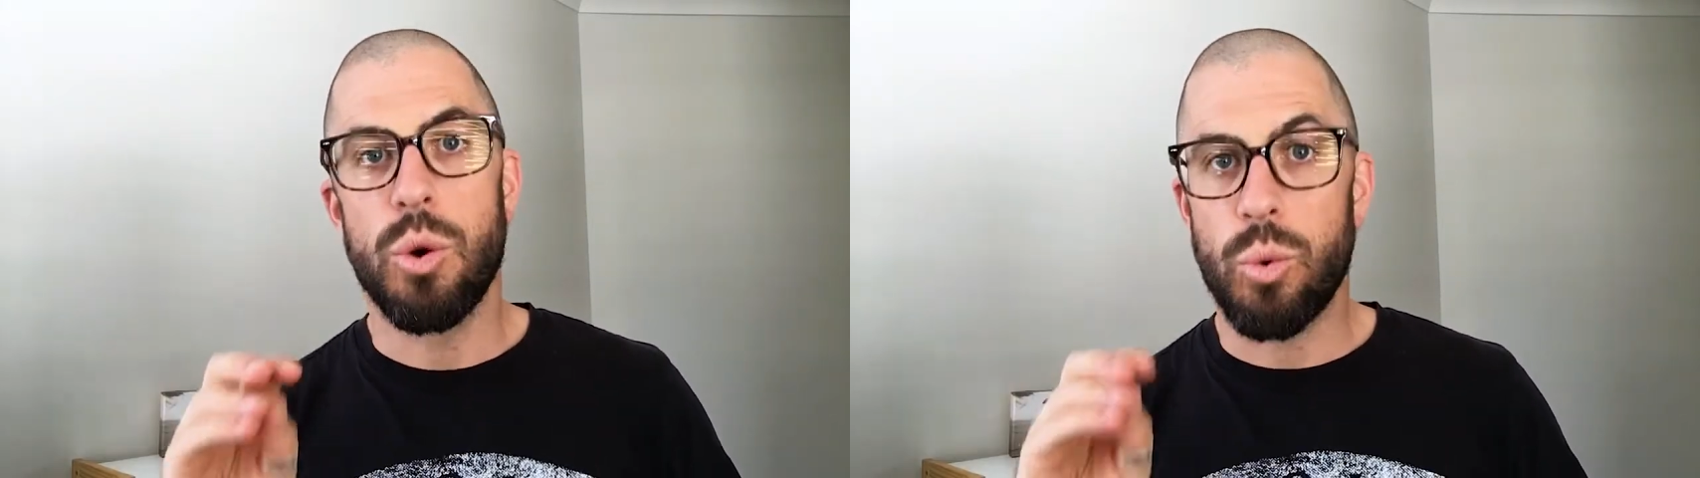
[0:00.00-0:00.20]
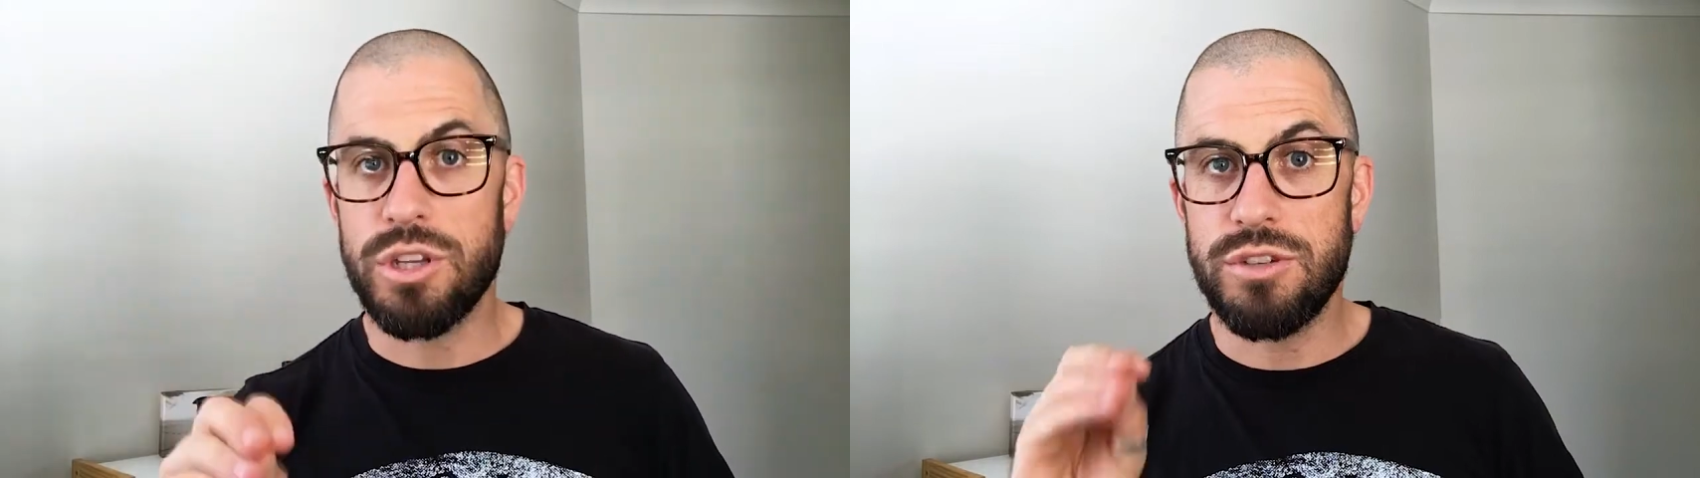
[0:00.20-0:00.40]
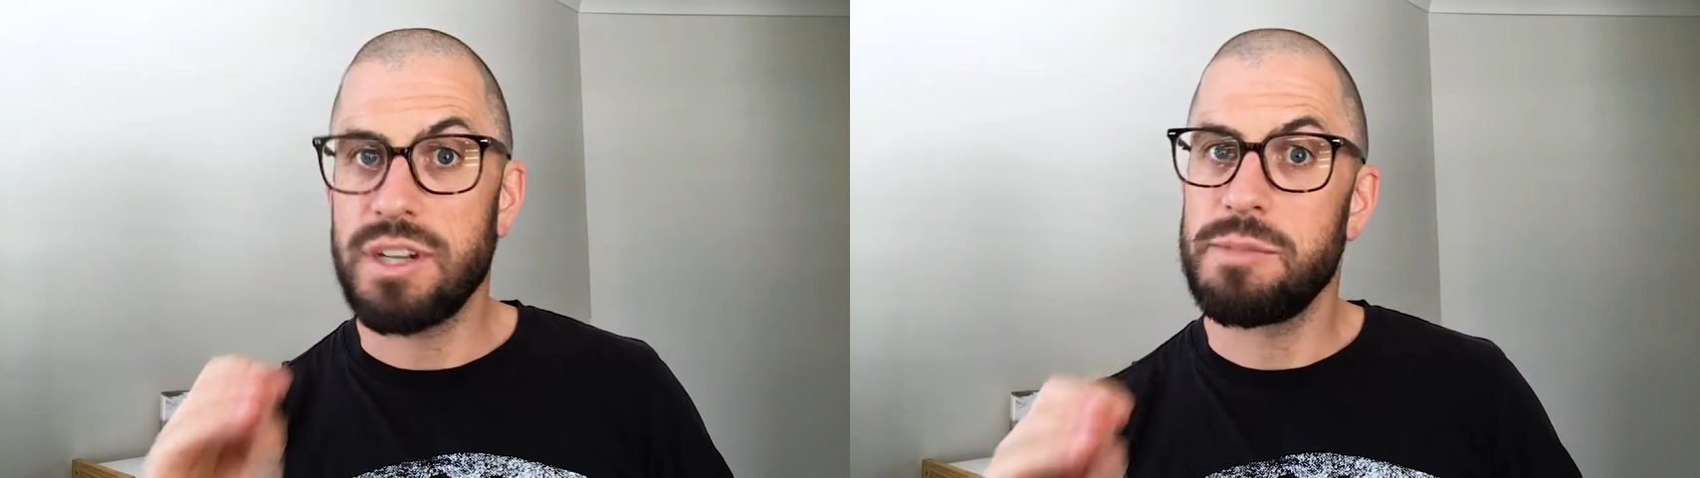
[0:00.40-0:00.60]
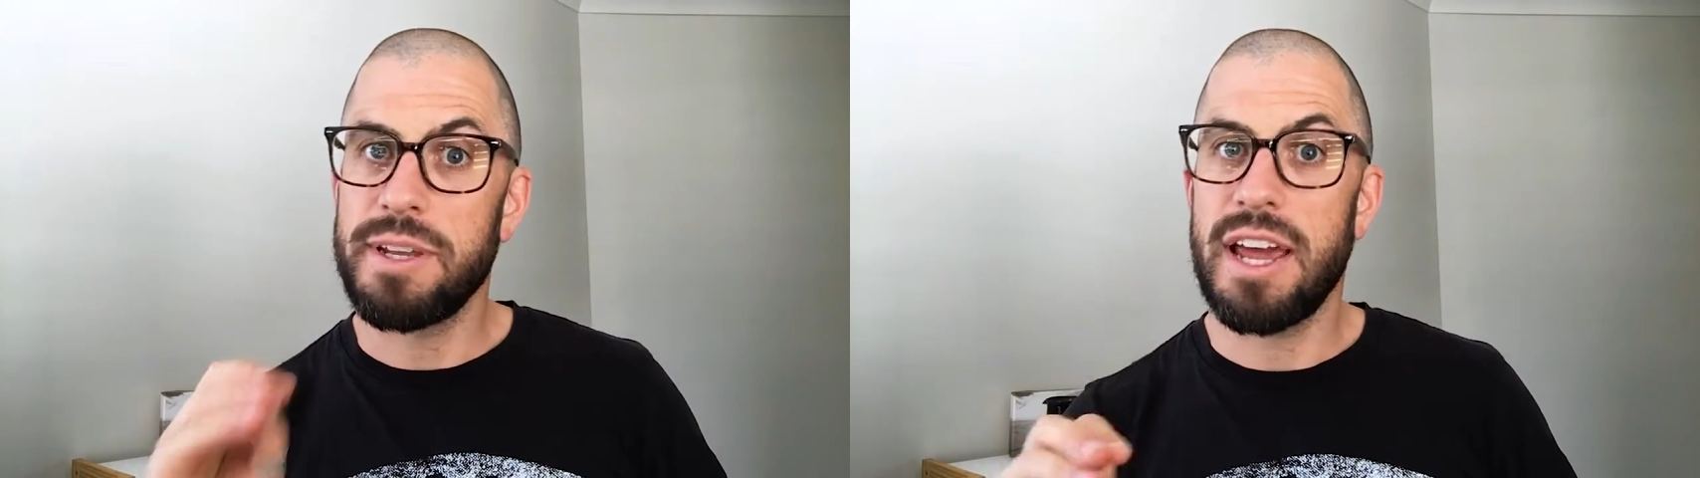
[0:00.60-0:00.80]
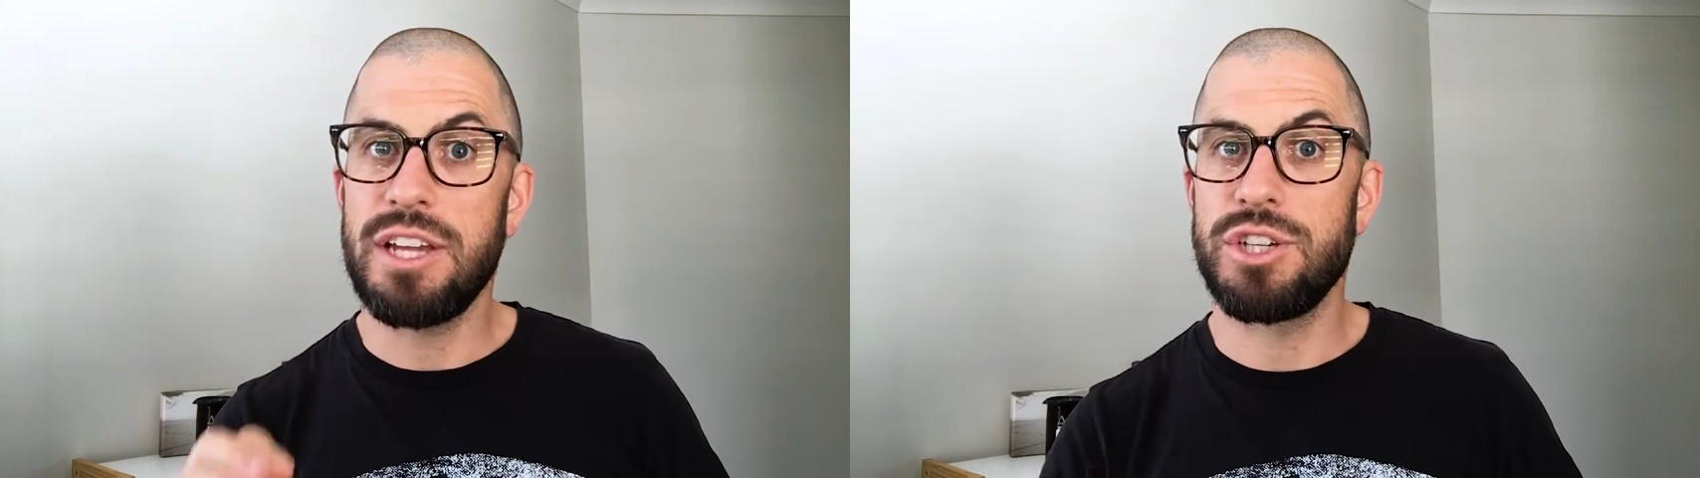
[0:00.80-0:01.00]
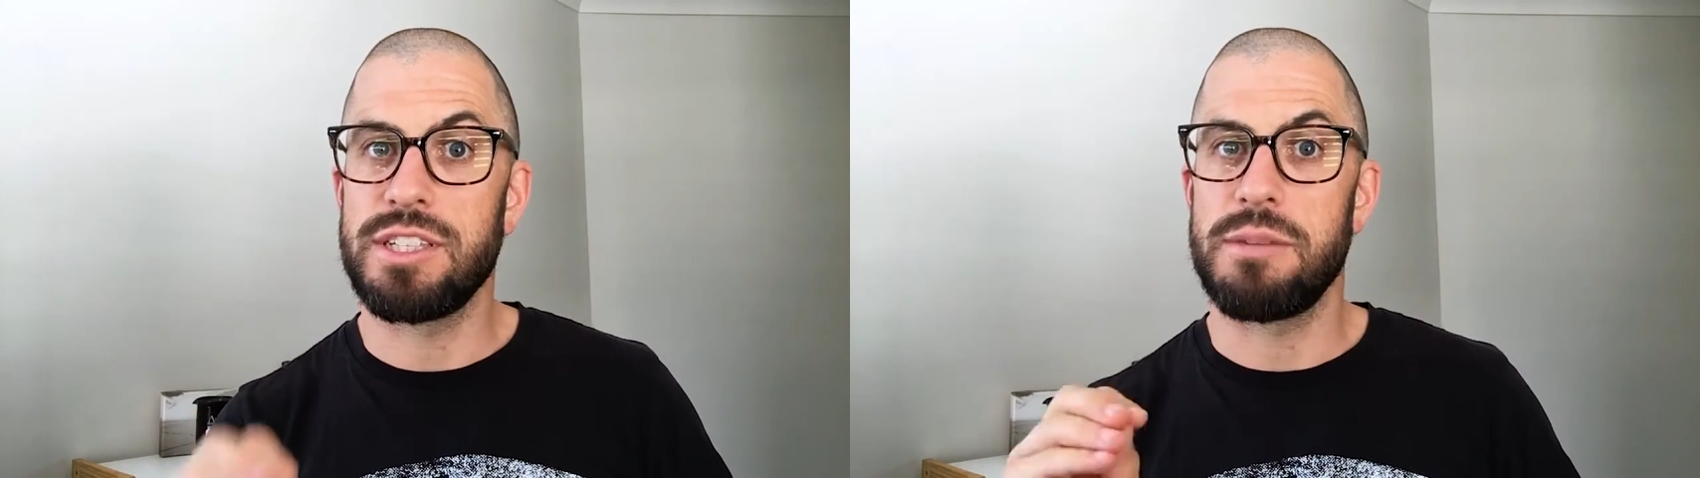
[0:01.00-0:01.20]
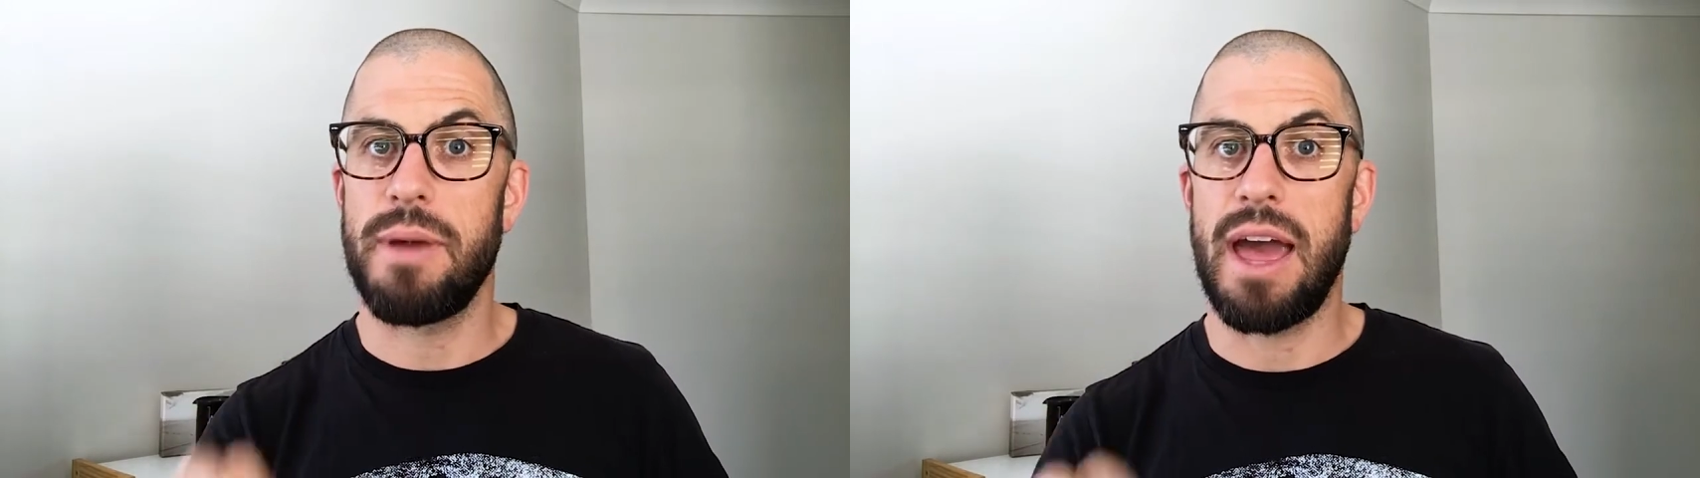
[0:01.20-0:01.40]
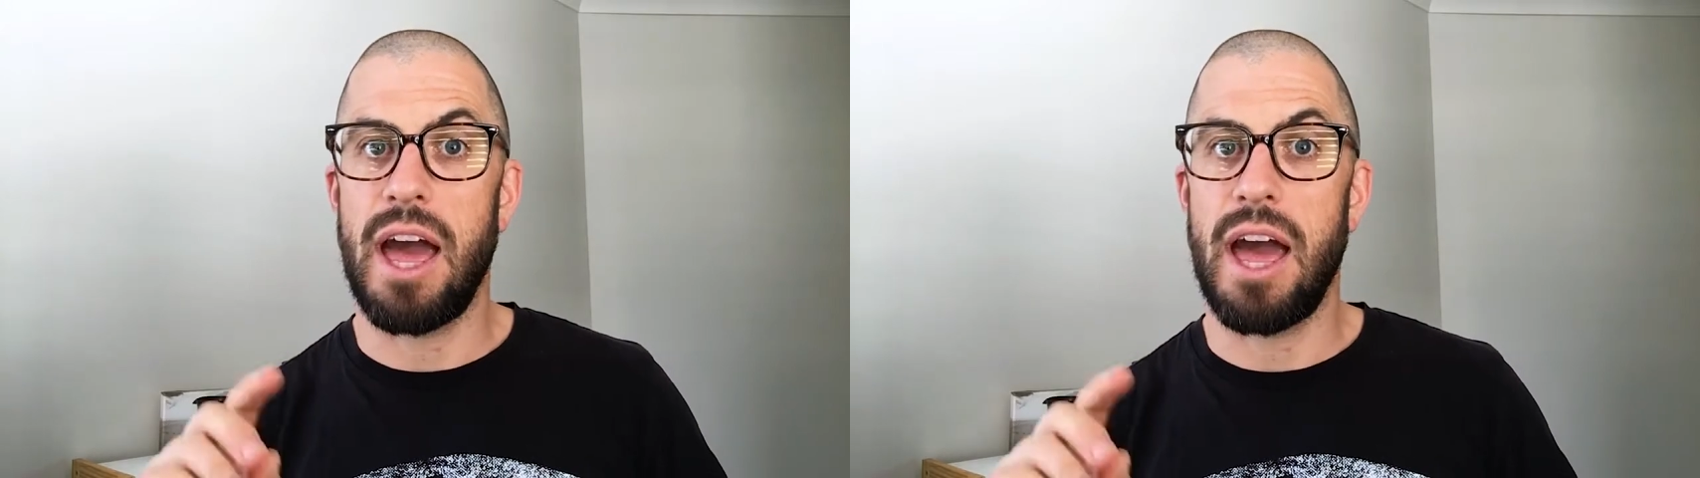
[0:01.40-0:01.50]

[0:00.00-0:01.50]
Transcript: what's your expectations about